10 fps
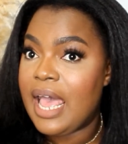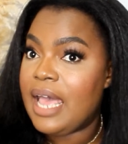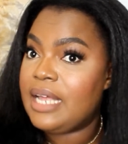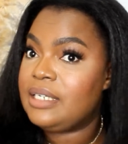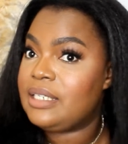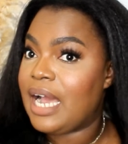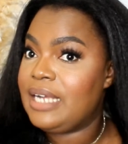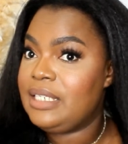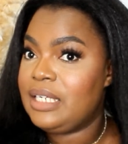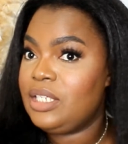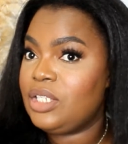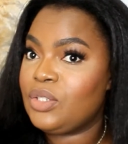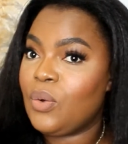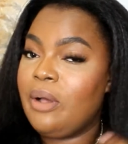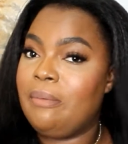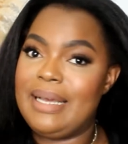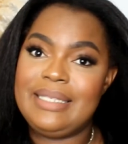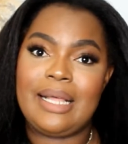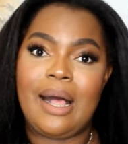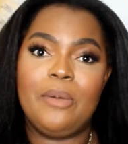and I did just oil my
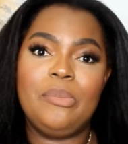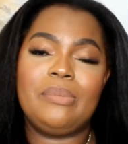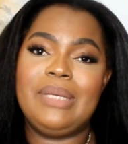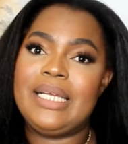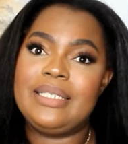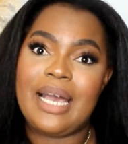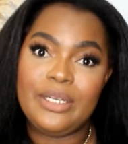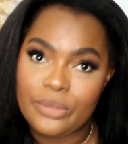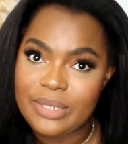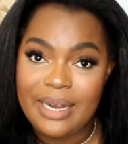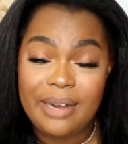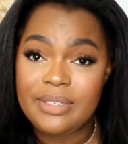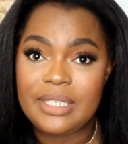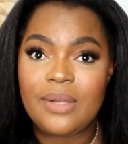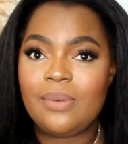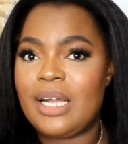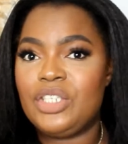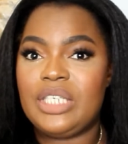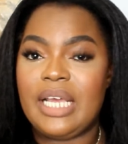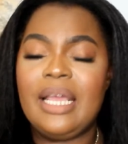scalp because I do that every single
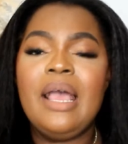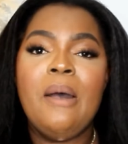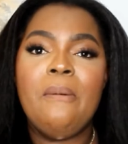wash day,